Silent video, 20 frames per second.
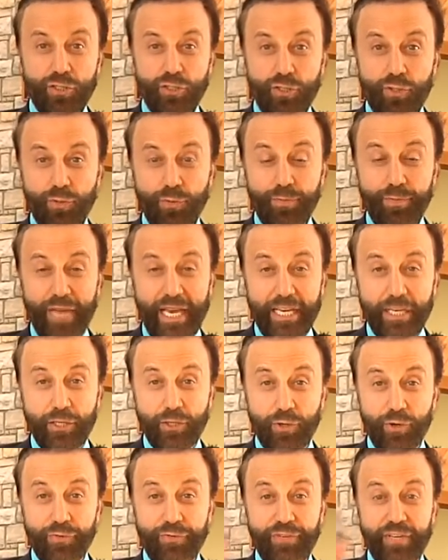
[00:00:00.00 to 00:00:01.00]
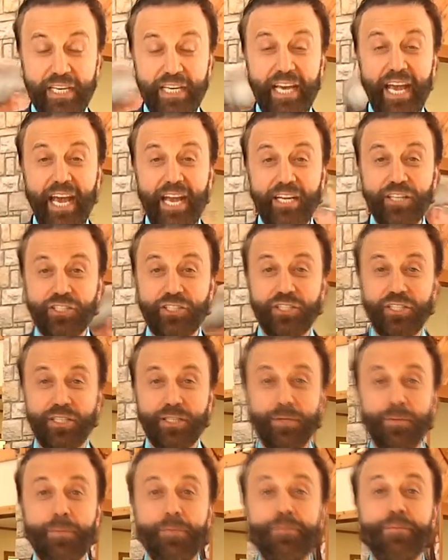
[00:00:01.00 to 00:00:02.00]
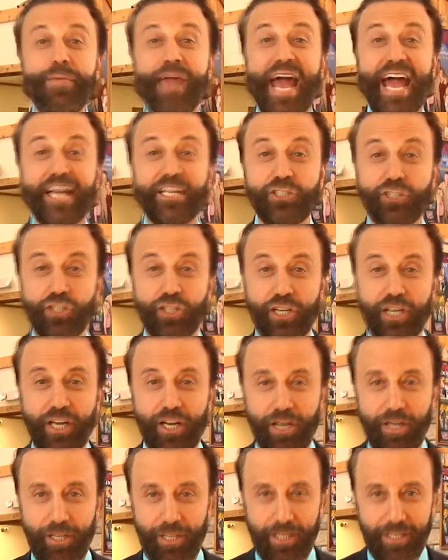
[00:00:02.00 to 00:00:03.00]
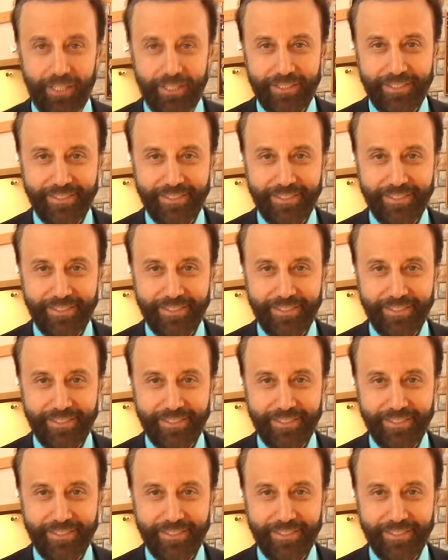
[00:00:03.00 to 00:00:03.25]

to make your vacation magical.